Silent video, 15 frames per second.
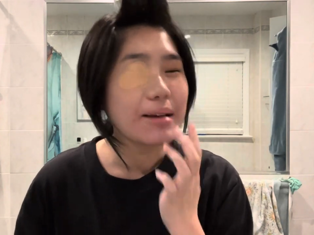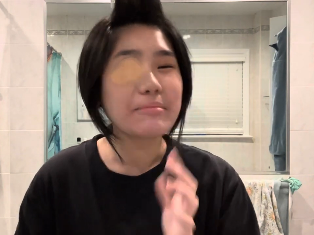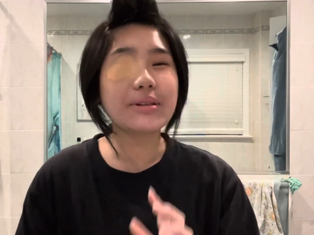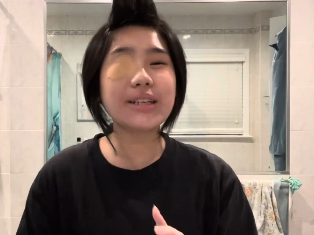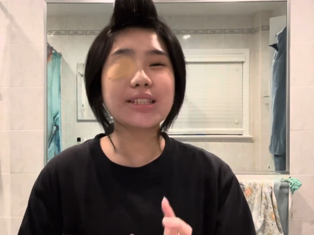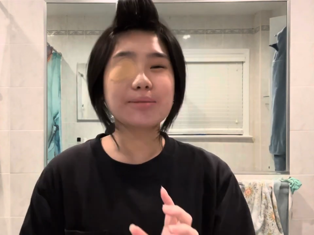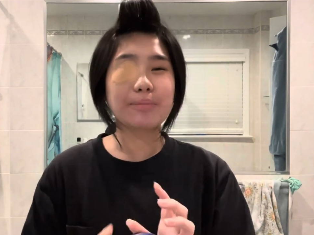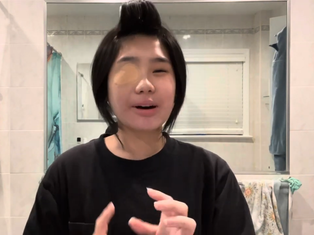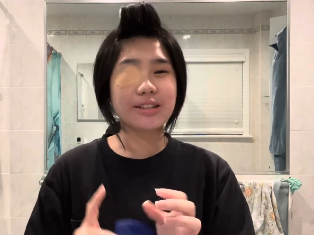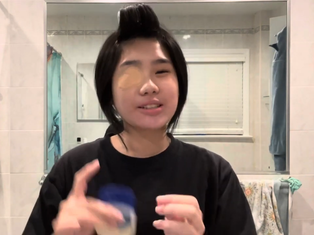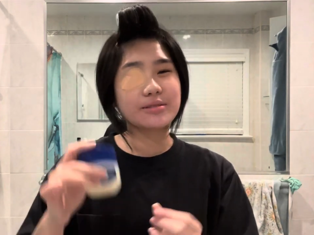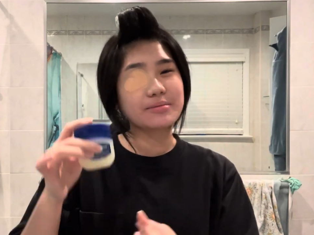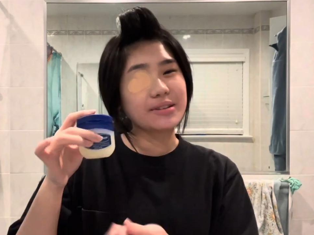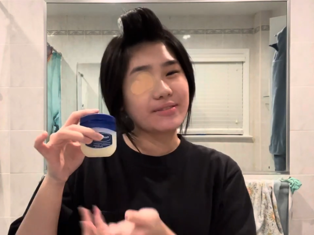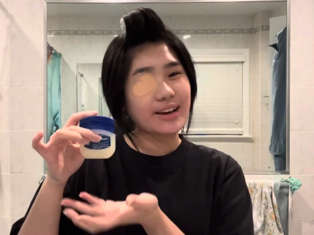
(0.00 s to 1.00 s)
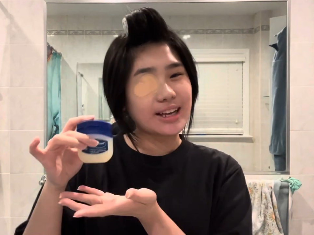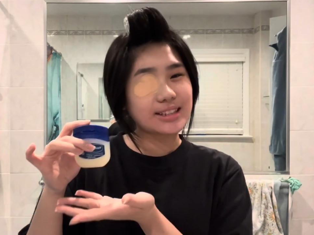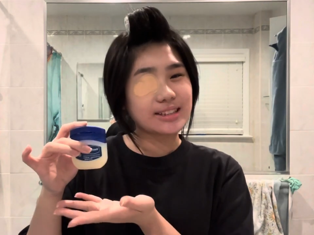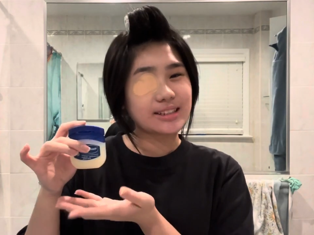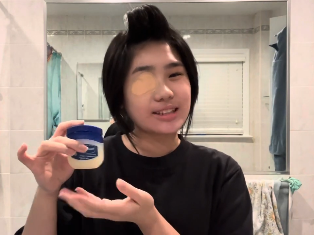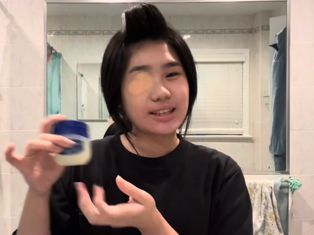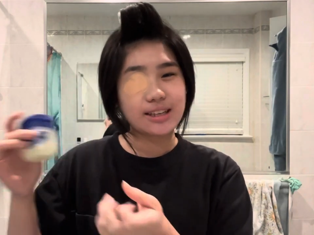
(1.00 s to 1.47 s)
Please sponsor me,
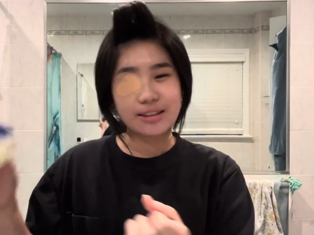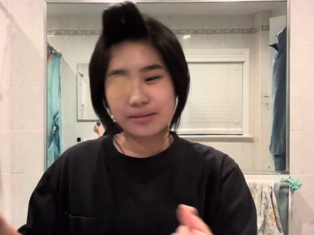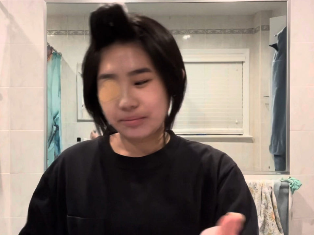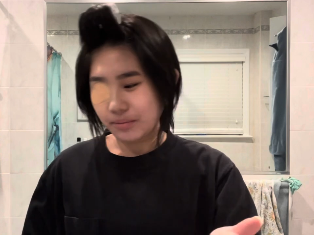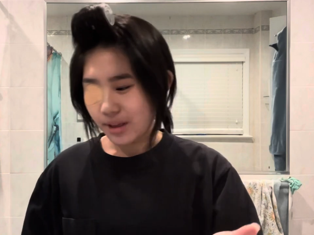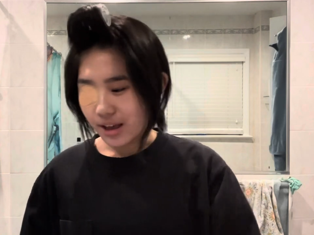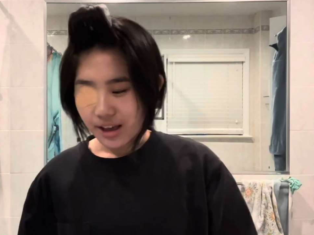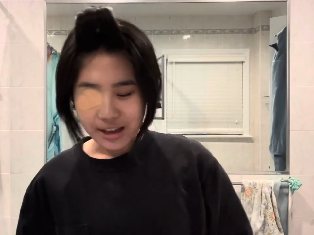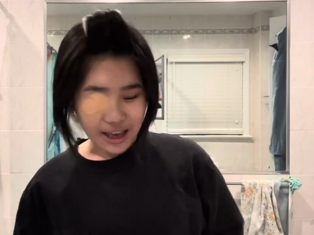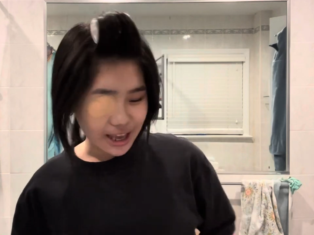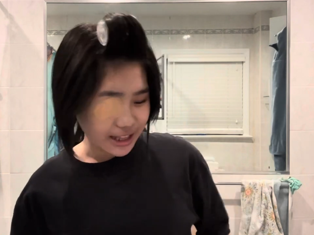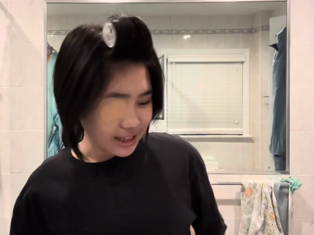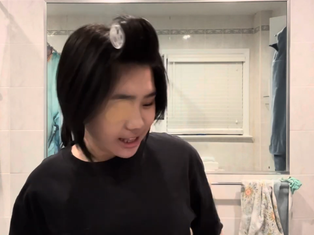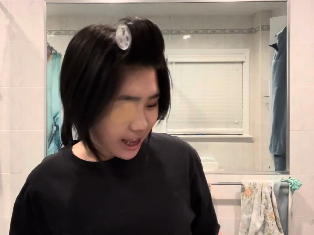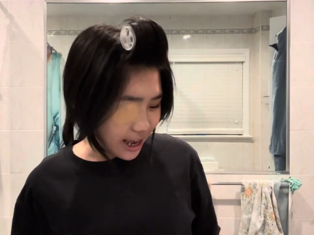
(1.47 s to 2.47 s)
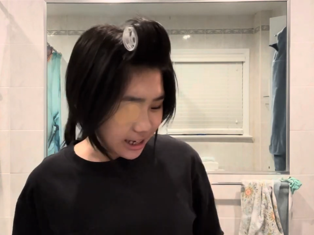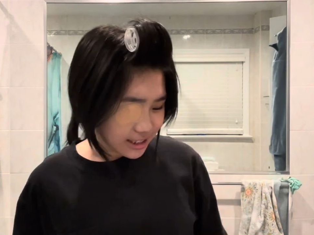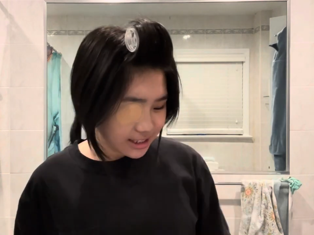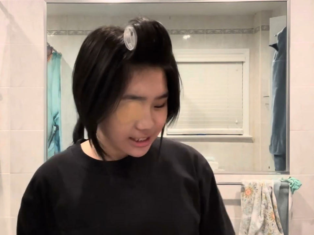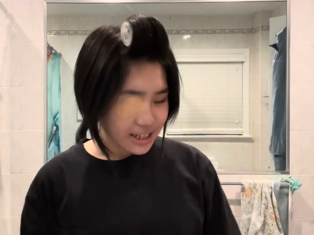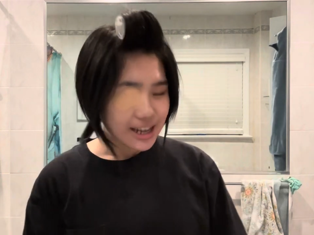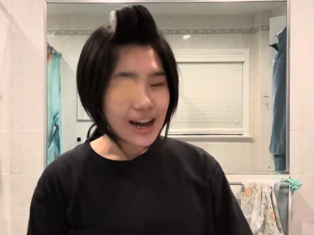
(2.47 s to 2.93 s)
Vaseline. Okay,
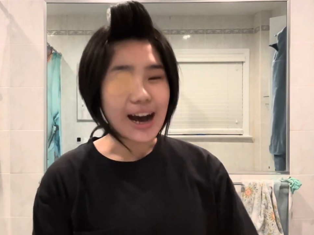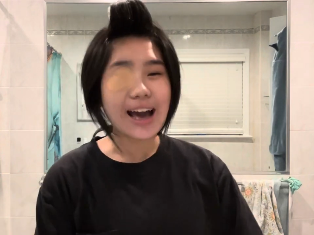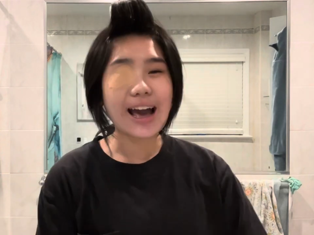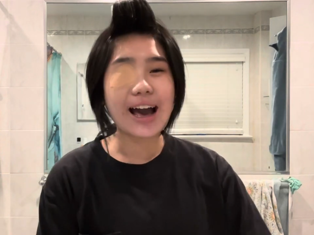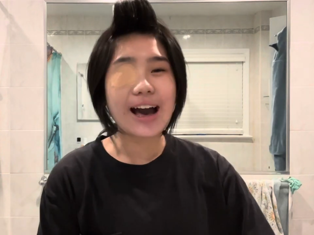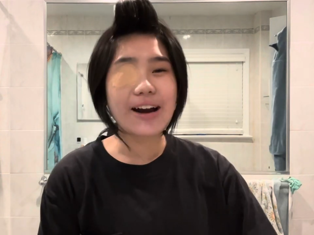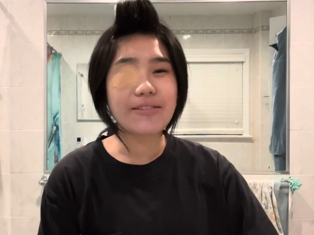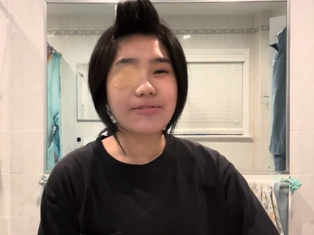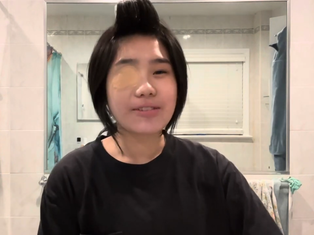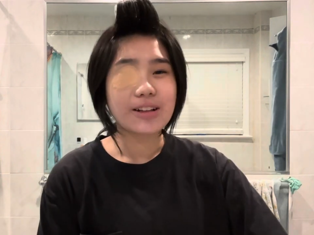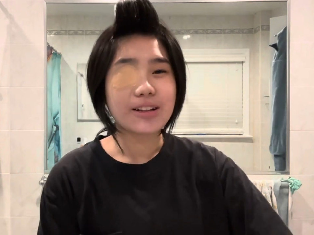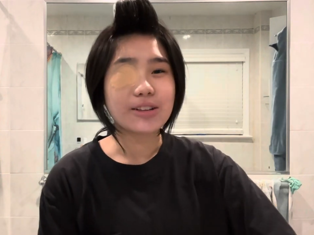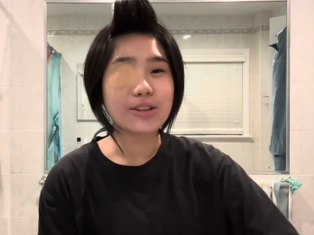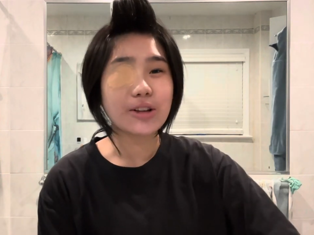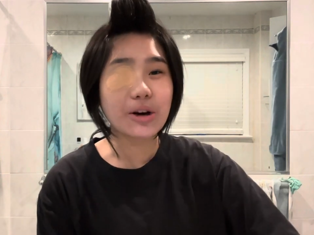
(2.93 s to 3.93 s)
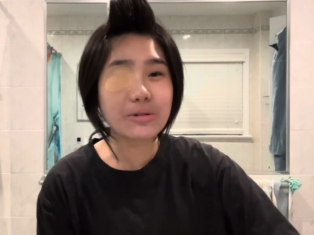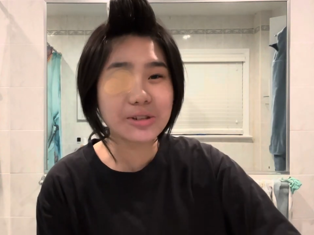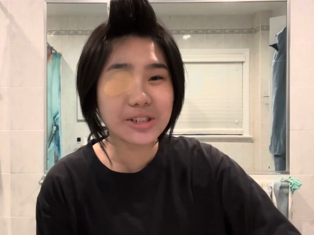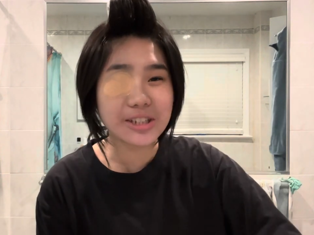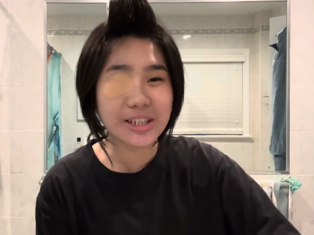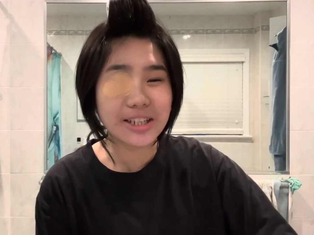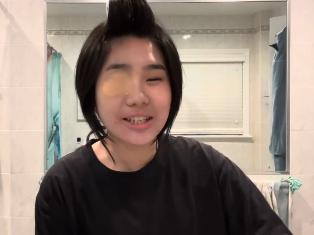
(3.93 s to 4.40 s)
next I have
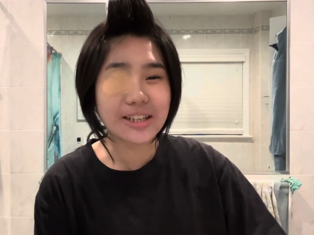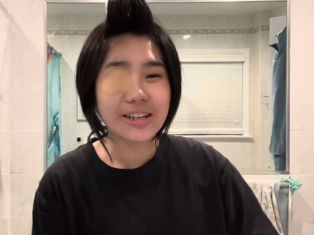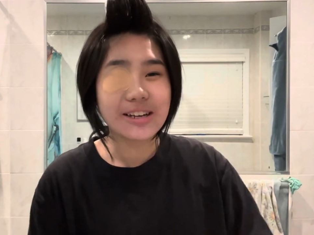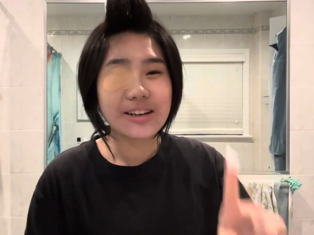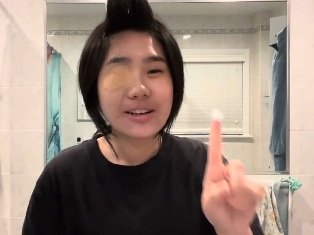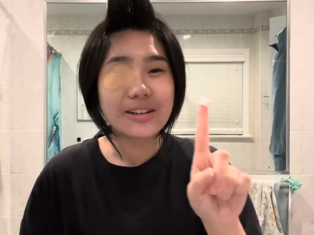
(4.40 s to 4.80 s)
lotion.